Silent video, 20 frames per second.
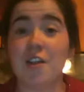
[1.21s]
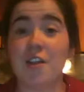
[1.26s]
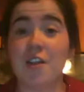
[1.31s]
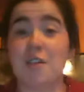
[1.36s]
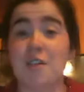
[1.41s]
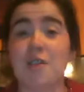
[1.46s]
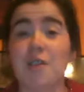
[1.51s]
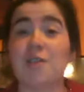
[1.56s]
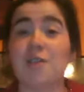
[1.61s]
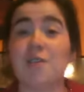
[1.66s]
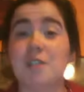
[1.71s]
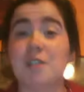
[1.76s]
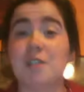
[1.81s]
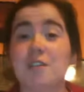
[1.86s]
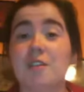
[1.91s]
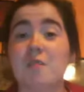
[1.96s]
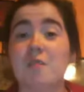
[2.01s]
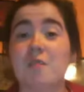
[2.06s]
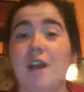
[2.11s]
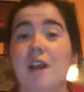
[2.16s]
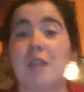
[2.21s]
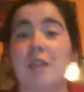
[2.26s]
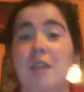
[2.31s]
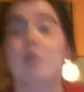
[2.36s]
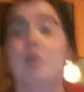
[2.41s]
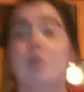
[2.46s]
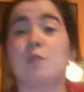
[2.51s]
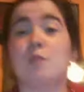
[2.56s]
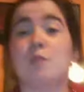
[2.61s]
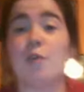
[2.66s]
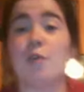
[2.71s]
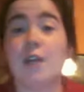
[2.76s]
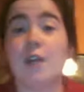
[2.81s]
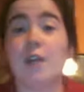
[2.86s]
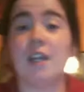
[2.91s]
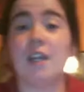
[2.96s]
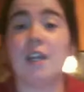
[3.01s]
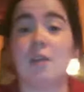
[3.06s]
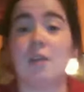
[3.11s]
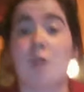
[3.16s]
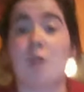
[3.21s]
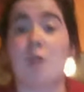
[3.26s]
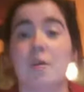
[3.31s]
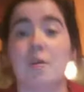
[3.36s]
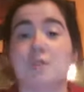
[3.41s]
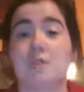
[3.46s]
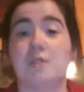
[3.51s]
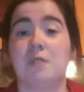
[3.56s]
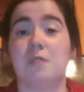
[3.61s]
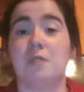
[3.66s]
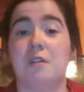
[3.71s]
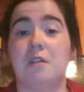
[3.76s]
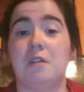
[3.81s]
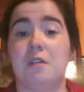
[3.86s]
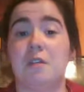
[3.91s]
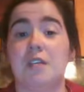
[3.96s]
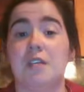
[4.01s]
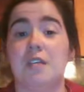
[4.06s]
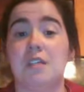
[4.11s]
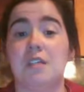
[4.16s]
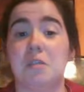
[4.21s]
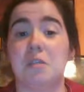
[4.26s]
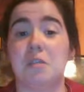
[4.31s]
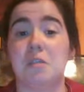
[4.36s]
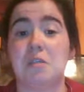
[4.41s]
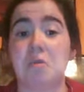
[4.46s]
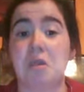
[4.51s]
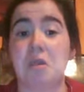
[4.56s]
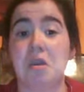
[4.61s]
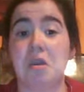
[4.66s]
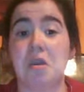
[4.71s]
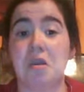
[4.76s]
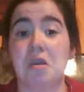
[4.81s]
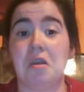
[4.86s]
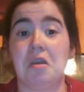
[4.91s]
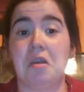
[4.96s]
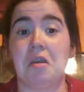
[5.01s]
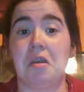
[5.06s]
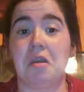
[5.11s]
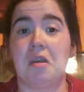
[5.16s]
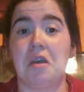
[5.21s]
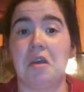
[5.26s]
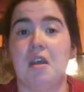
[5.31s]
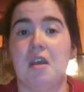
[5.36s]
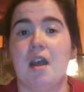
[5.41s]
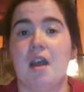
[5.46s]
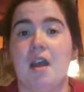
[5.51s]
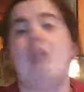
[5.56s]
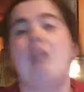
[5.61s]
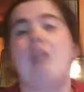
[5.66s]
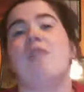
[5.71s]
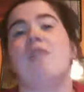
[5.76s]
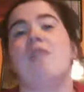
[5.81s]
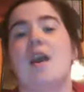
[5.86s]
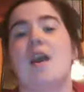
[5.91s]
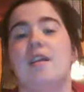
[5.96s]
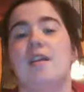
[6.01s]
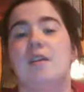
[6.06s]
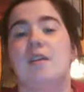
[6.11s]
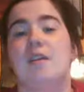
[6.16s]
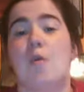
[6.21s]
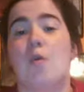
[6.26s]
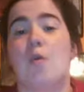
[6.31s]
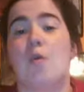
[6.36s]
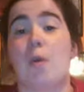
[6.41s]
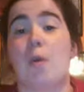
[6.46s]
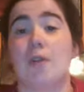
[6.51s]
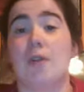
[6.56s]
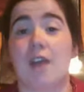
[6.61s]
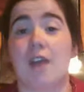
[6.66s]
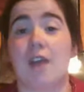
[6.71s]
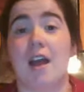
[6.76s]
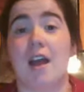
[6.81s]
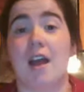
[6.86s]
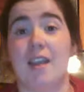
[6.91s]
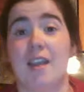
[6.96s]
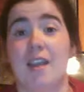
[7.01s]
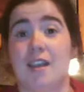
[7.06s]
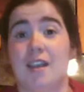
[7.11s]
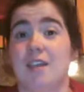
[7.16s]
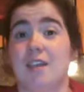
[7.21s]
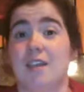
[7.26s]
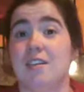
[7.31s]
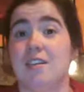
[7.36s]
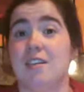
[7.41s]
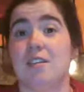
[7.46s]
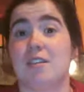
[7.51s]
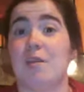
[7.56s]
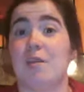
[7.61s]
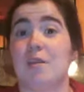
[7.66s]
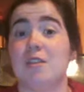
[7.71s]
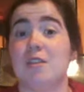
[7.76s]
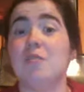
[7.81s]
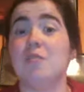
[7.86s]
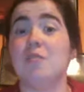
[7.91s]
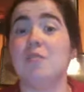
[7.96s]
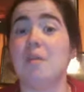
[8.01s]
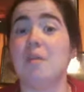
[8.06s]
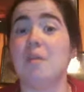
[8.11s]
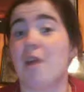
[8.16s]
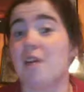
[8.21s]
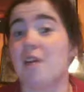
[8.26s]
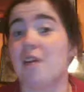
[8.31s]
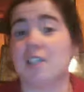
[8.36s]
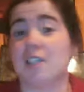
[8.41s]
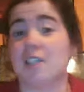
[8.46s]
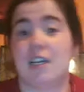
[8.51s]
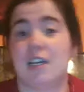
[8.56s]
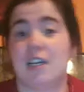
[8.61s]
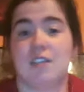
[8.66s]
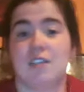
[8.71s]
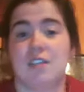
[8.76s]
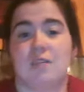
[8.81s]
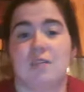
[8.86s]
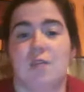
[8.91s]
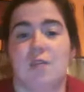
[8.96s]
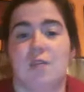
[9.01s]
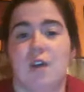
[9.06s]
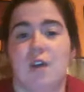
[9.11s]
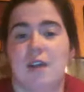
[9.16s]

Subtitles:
YouTube, my name is Maureen, and welcome to Reen Reads. I've had quite the hiatus, so I do apologize for